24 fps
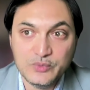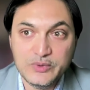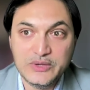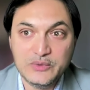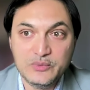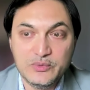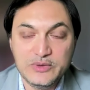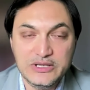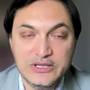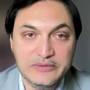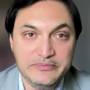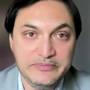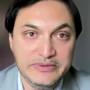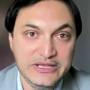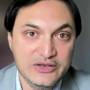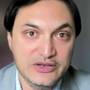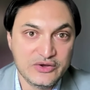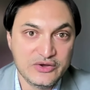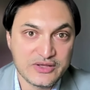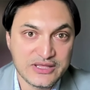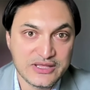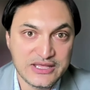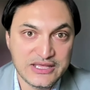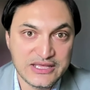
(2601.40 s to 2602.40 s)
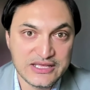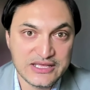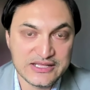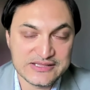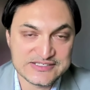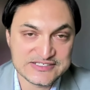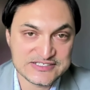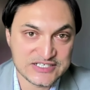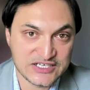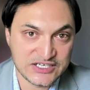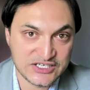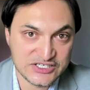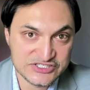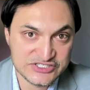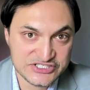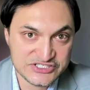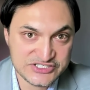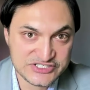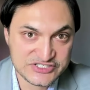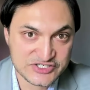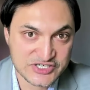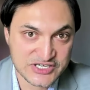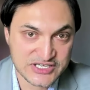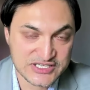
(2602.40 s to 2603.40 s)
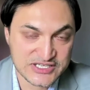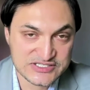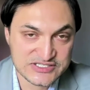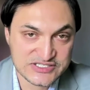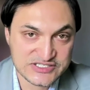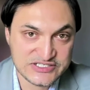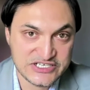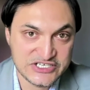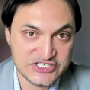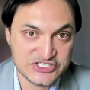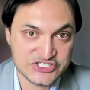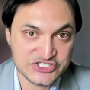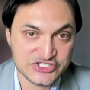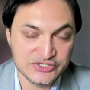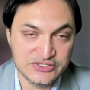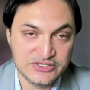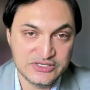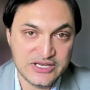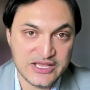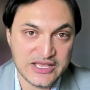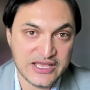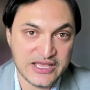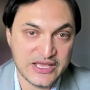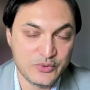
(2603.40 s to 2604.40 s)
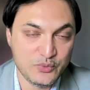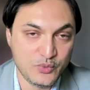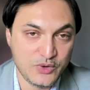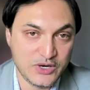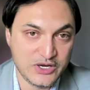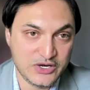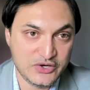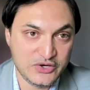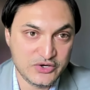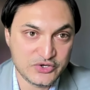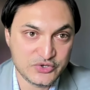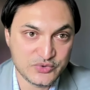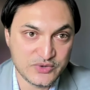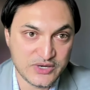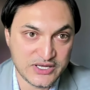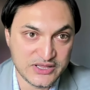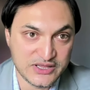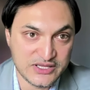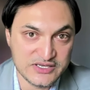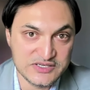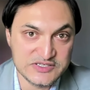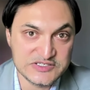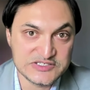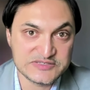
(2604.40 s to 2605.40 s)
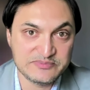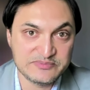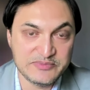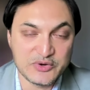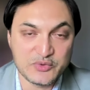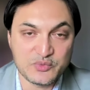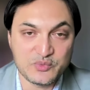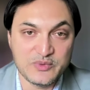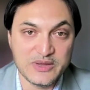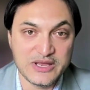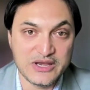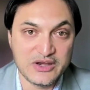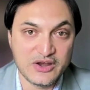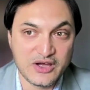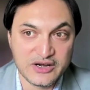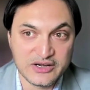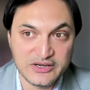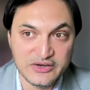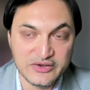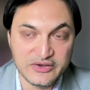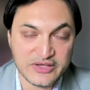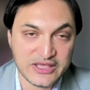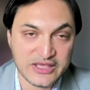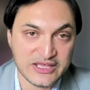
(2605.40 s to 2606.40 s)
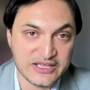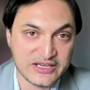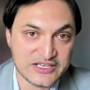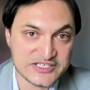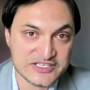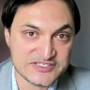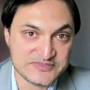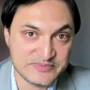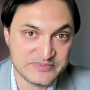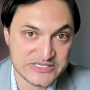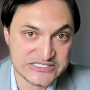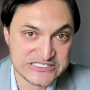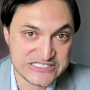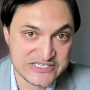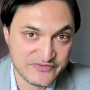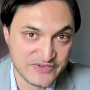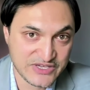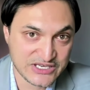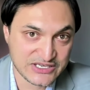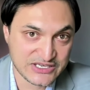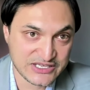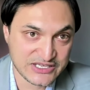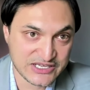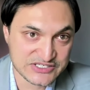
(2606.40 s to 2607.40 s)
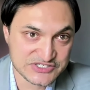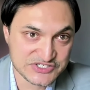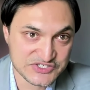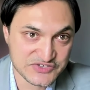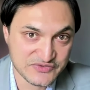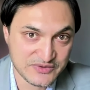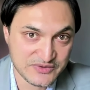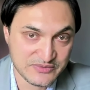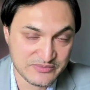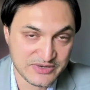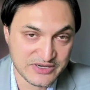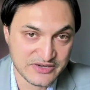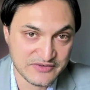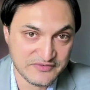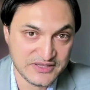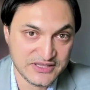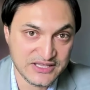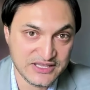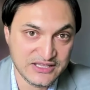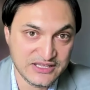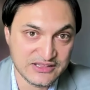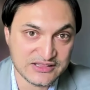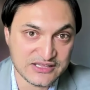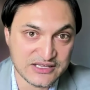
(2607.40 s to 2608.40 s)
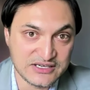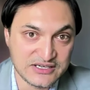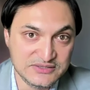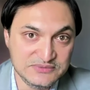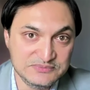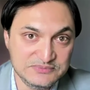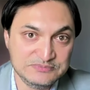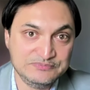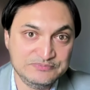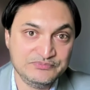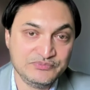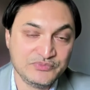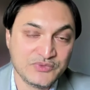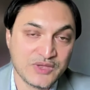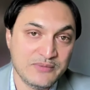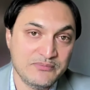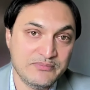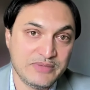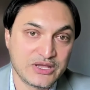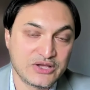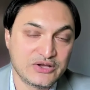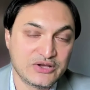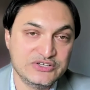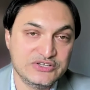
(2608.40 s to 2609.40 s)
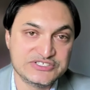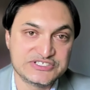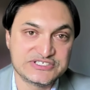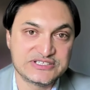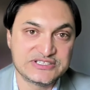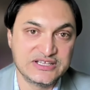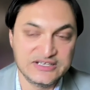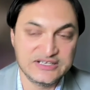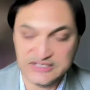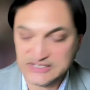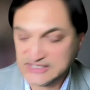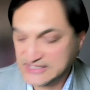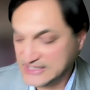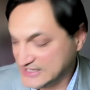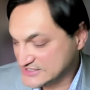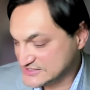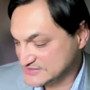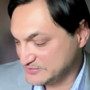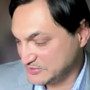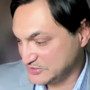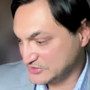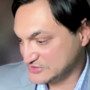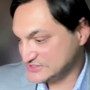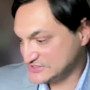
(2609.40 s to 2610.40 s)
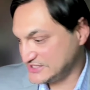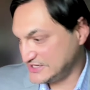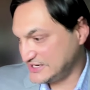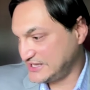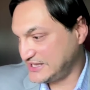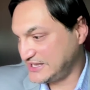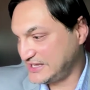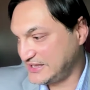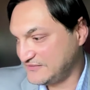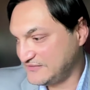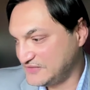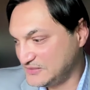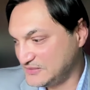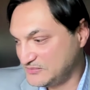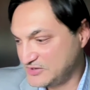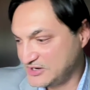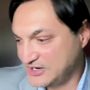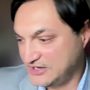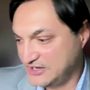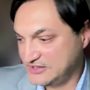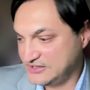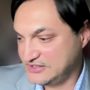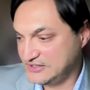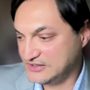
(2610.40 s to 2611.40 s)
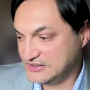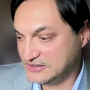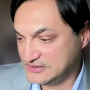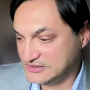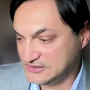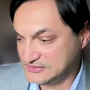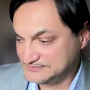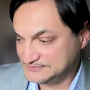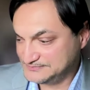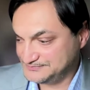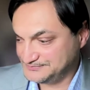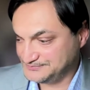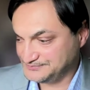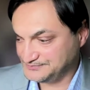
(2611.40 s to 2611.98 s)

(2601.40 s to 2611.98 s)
We will be looking at Sargent's translation and one or two others, but we're not looking at a specific text of the Bhagavad Gita because the textbooks, and I have them right here,